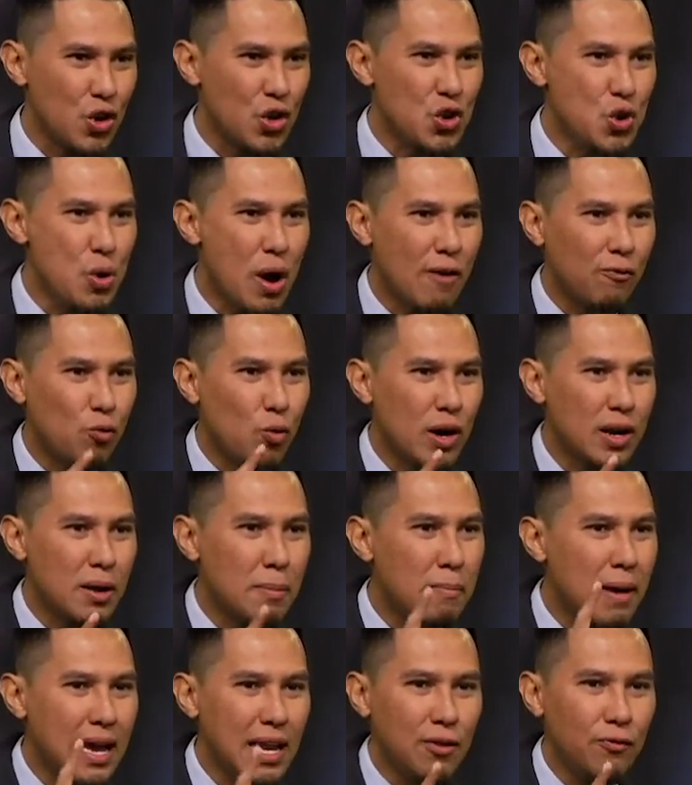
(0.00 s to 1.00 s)
You have won
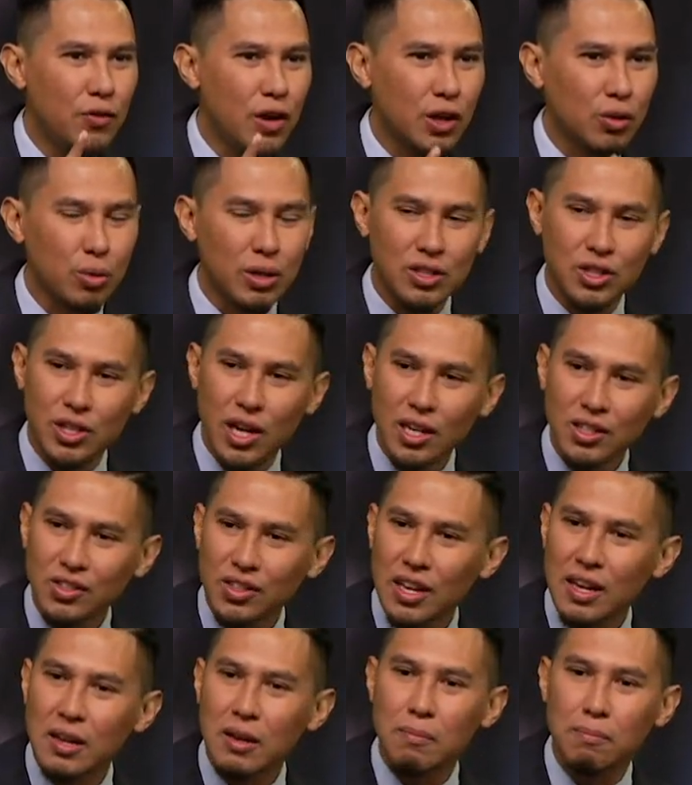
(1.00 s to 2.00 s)
a mighty victory just
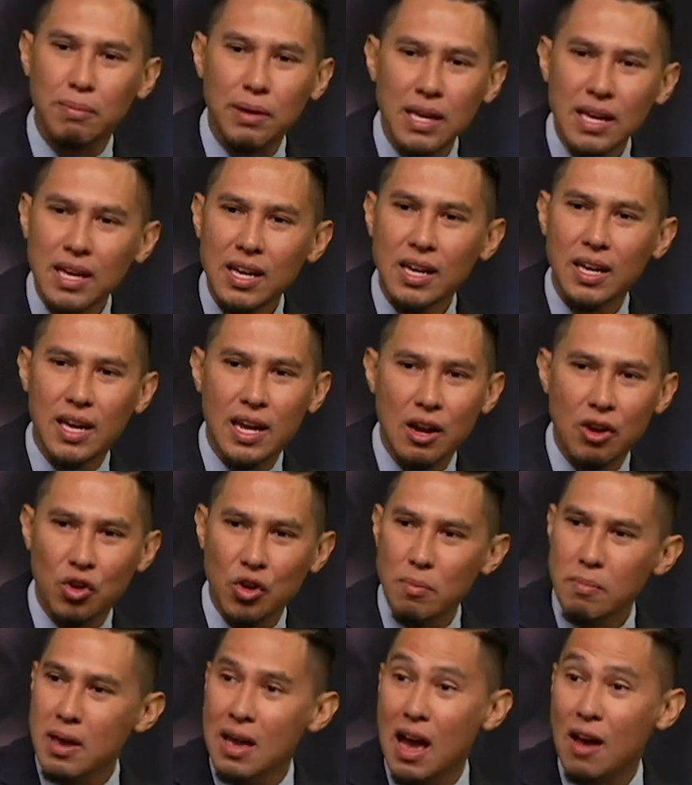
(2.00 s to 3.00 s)
in being here.
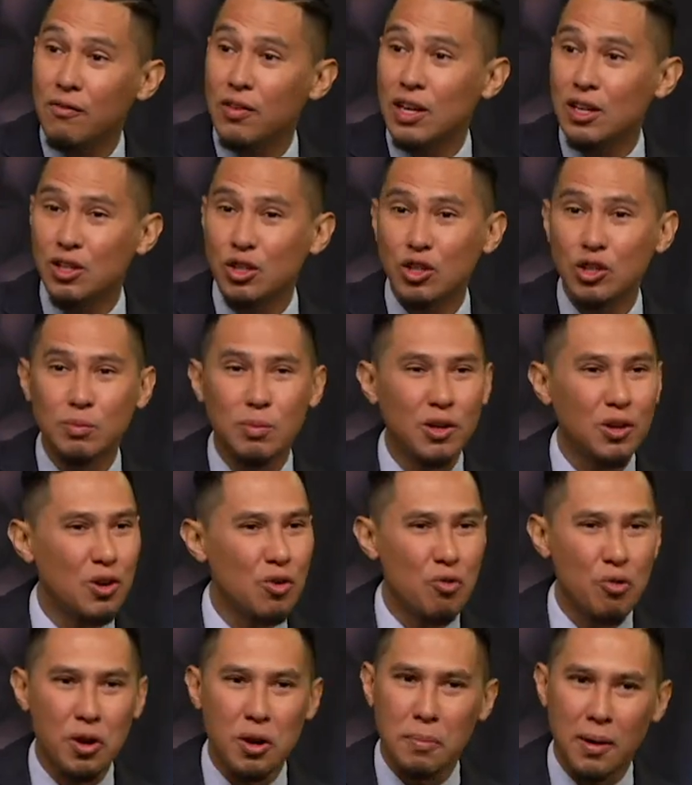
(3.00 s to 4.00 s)
You may have issues, but
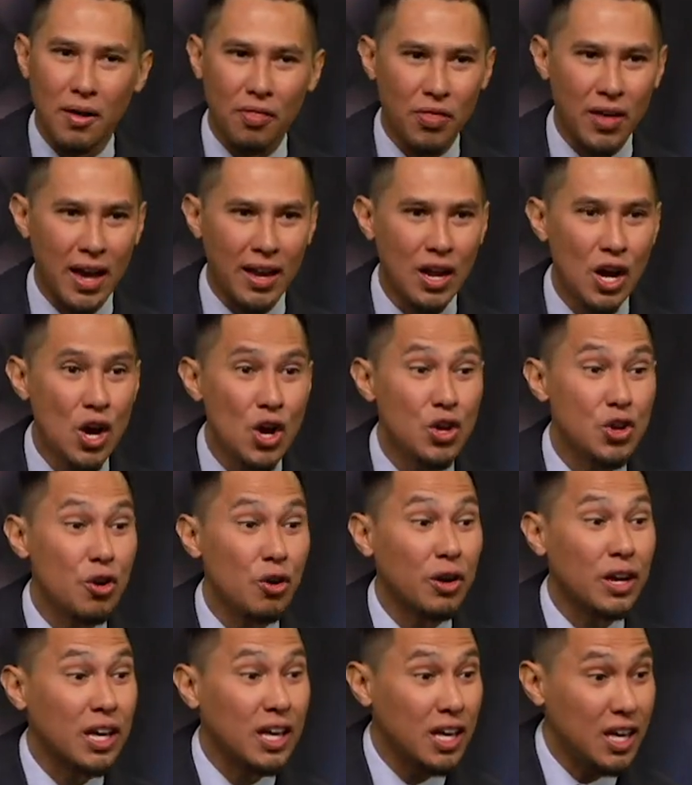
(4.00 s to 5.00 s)
don't worry about that.
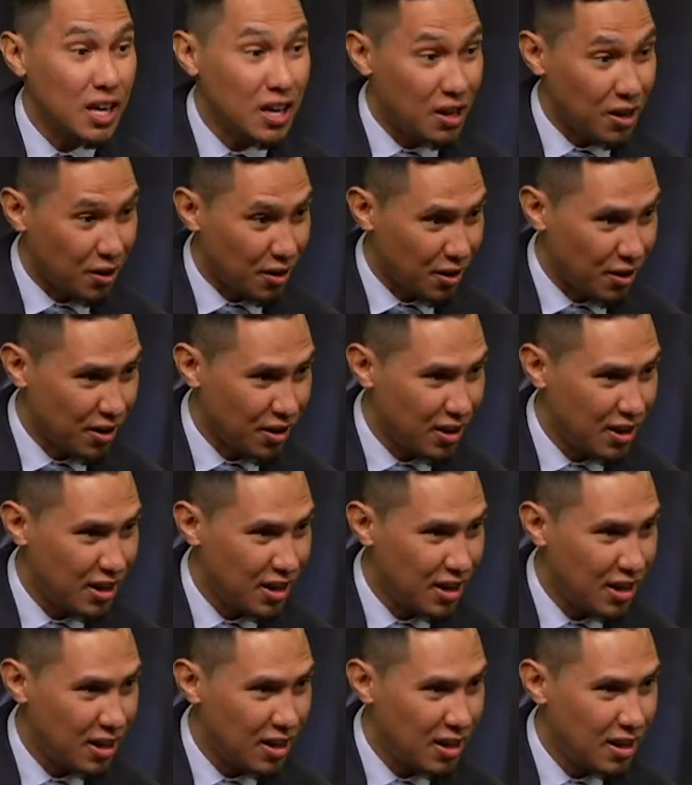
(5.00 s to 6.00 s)
You're here.
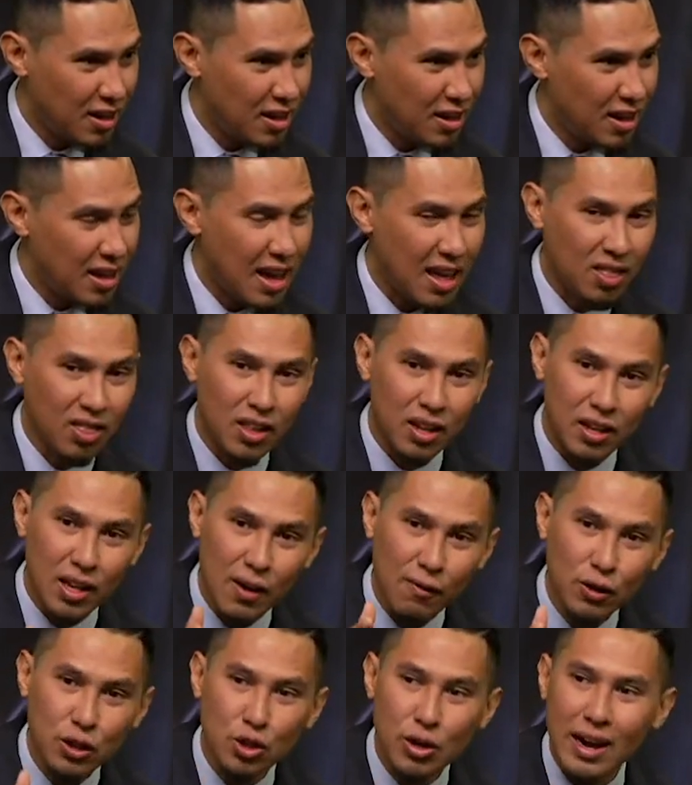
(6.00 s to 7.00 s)
And the
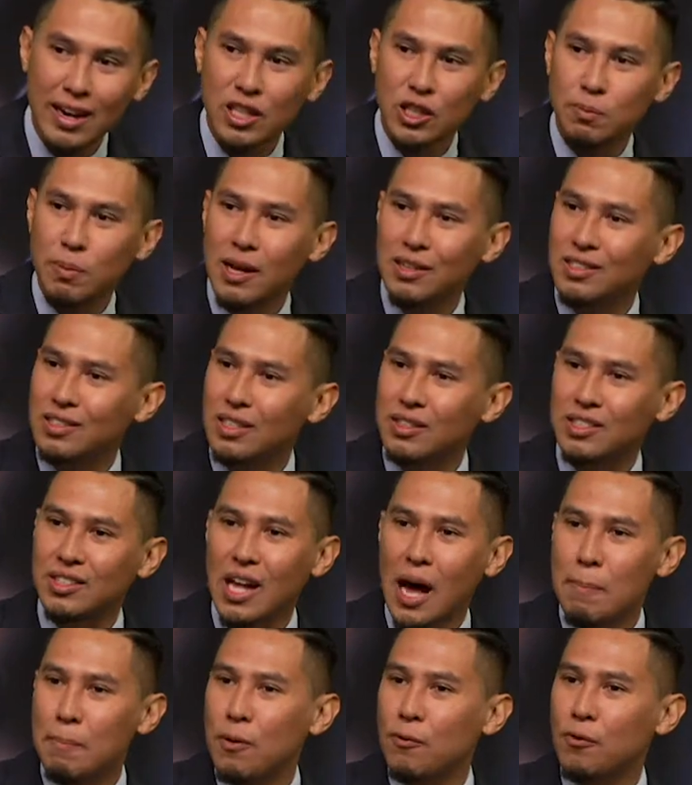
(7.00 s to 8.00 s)
devil tried his best to
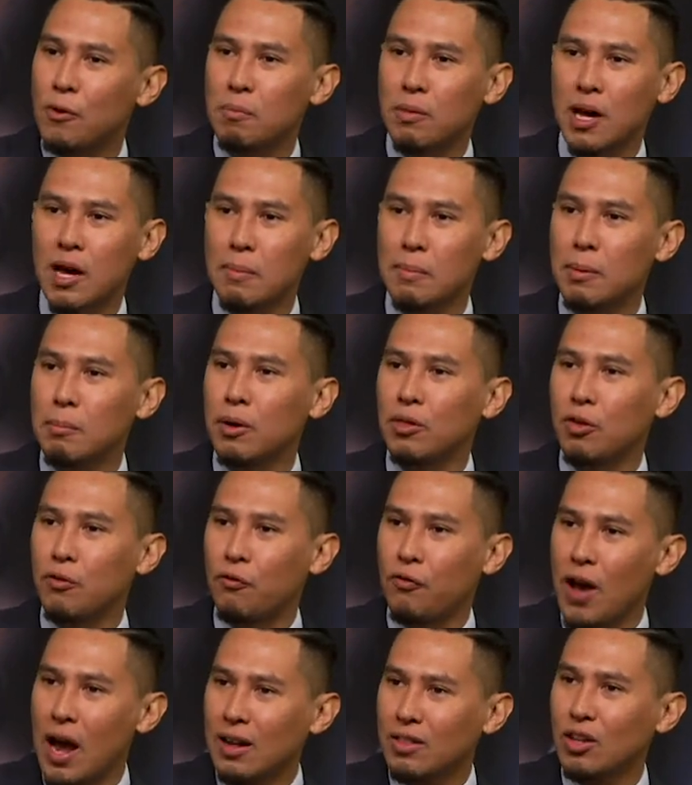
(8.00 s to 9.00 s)
stop you from coming, but the
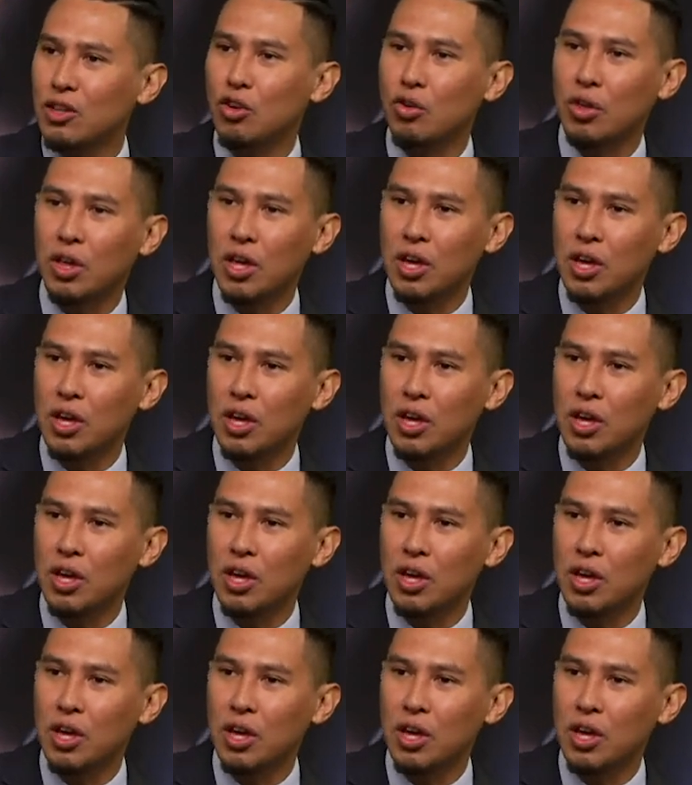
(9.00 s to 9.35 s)
fact that you're